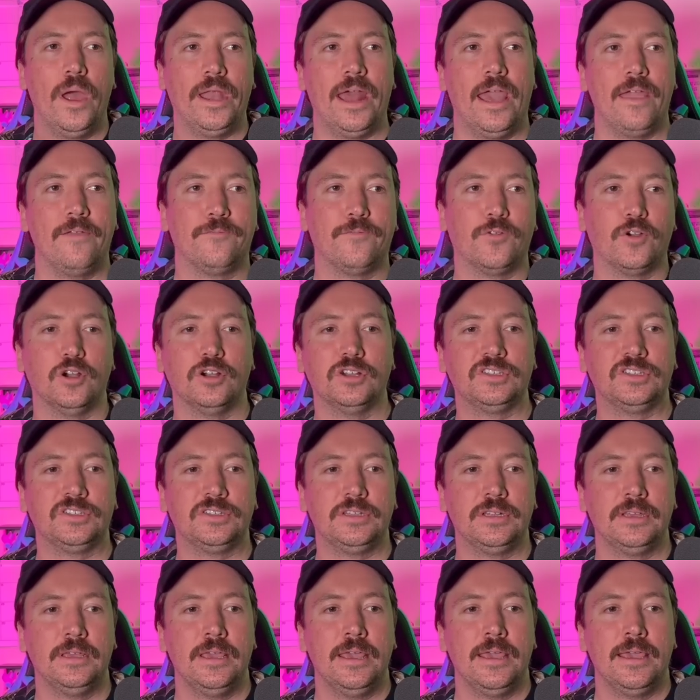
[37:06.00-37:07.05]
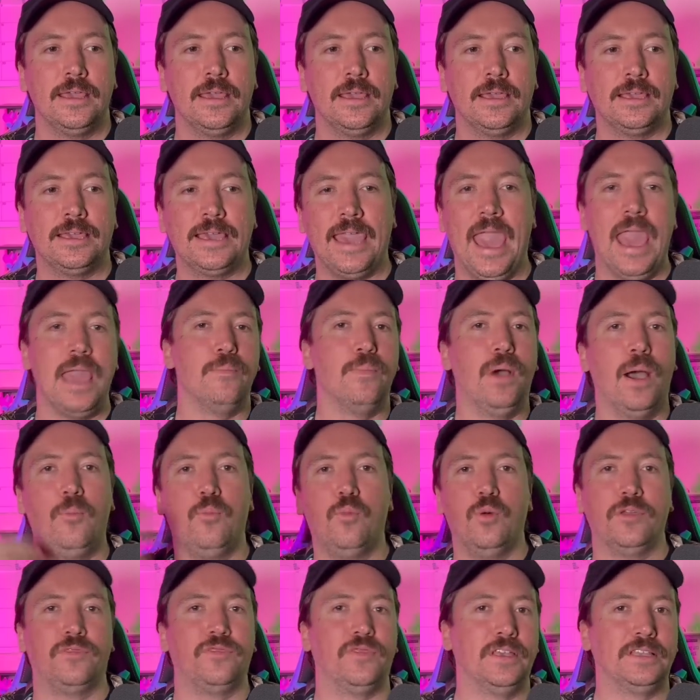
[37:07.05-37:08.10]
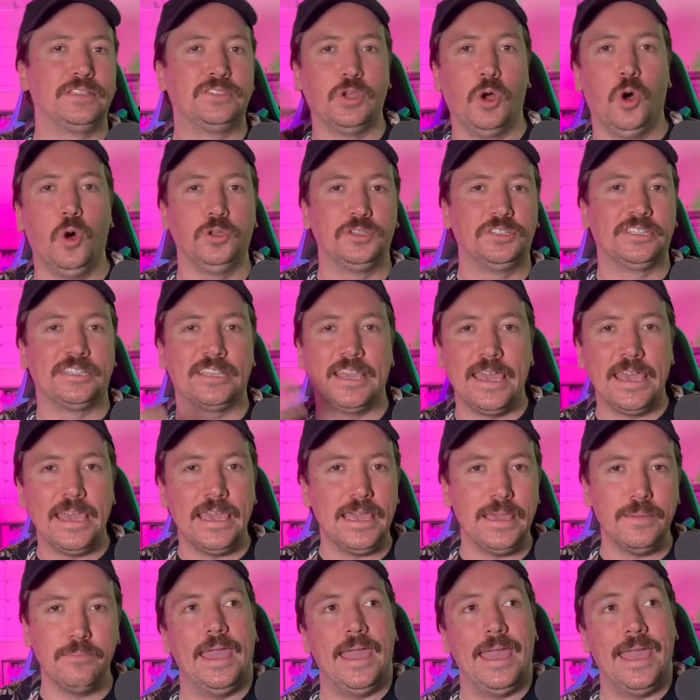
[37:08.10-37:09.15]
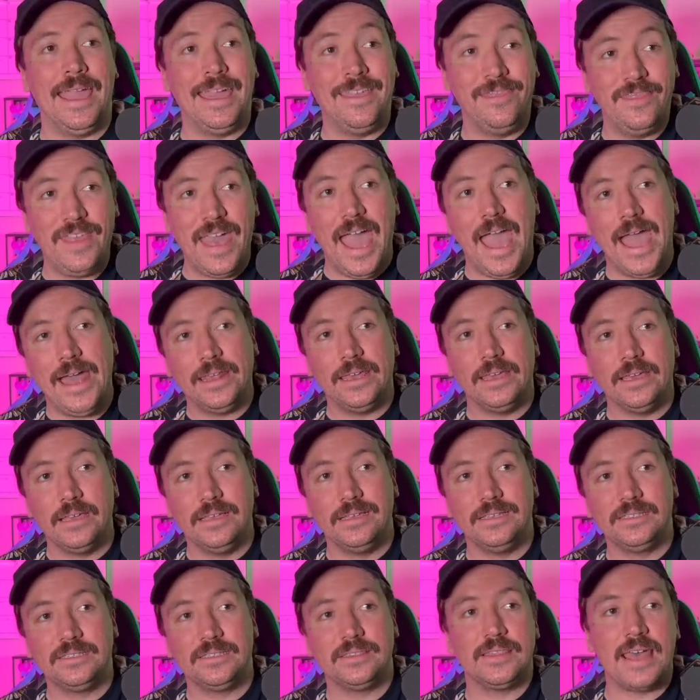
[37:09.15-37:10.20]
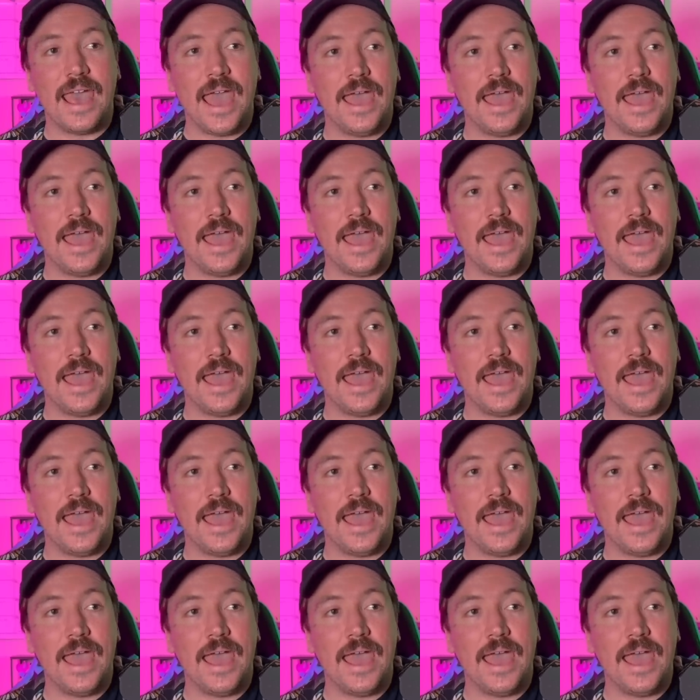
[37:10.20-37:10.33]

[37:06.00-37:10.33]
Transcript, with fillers: first came up with this whole scheme. And that is that